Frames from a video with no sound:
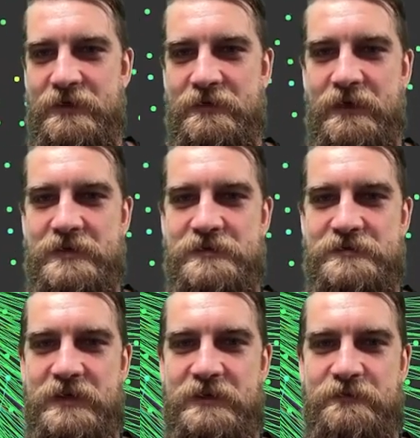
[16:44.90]
airlines are
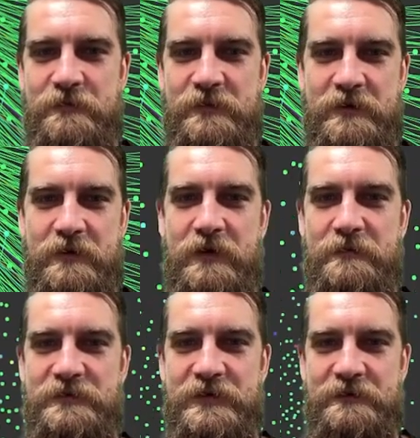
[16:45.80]
taking from their
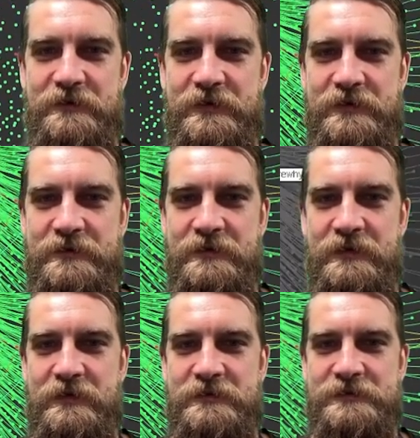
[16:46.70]
hubs and everything.
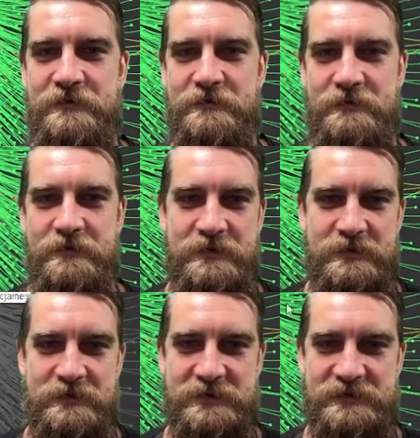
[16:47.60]
So
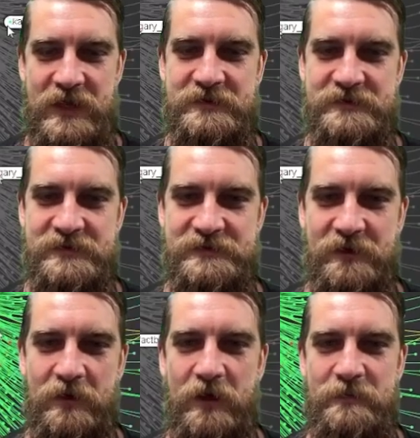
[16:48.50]
DeSantis is
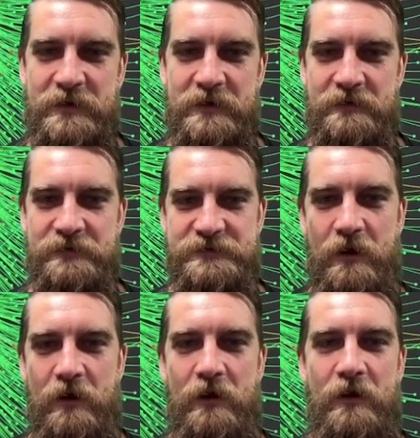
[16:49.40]
our hub here, and there's
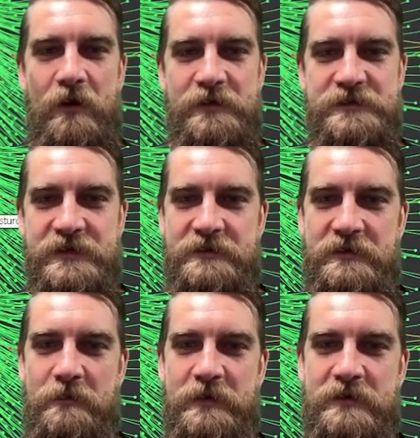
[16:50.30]
all these
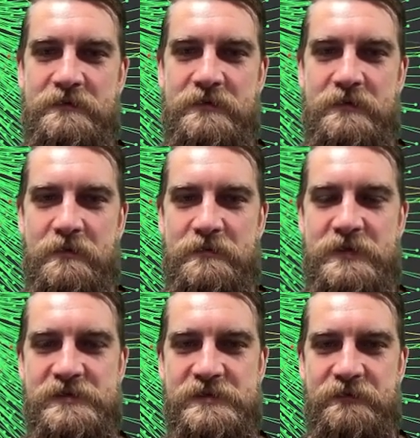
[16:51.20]
incoming
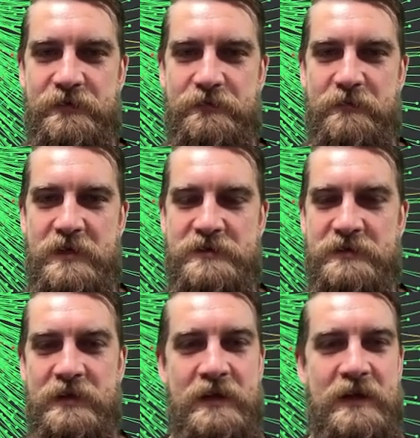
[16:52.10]
pieces of
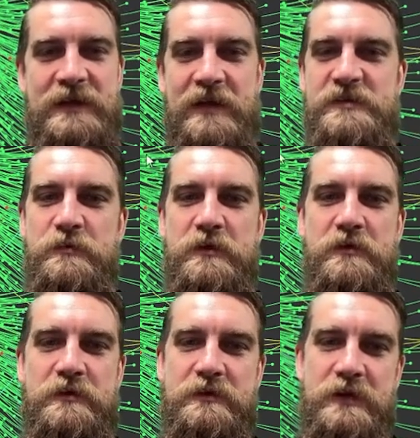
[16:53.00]
information. Now, this would
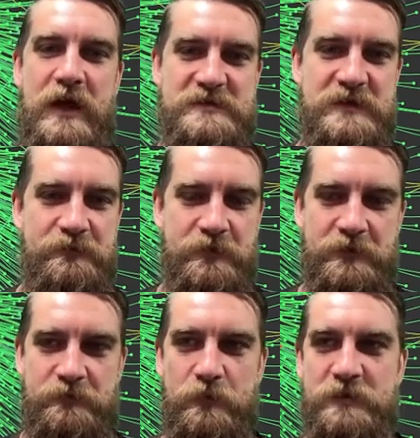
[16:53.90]
look a lot different,
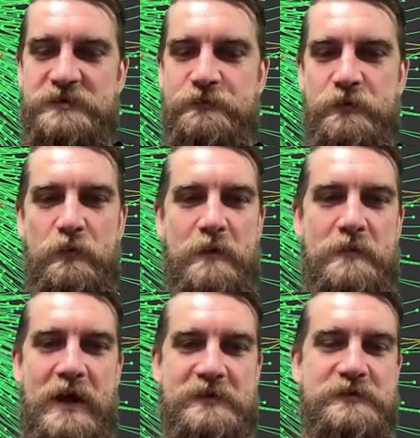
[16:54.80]
of course, if we went
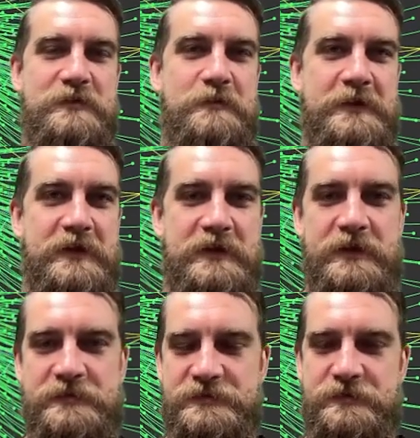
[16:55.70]
back to the
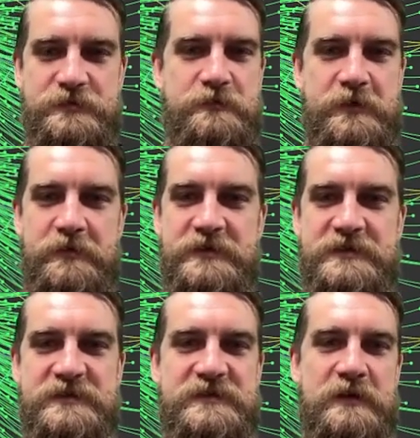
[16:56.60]
beginning search
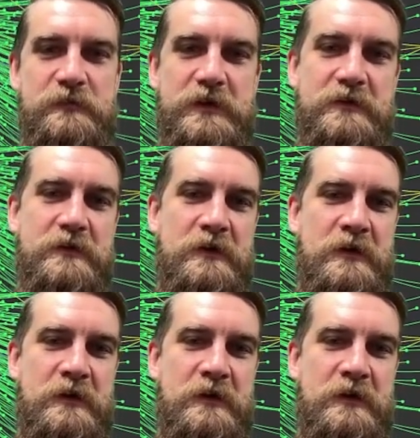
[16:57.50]
queries and said, well,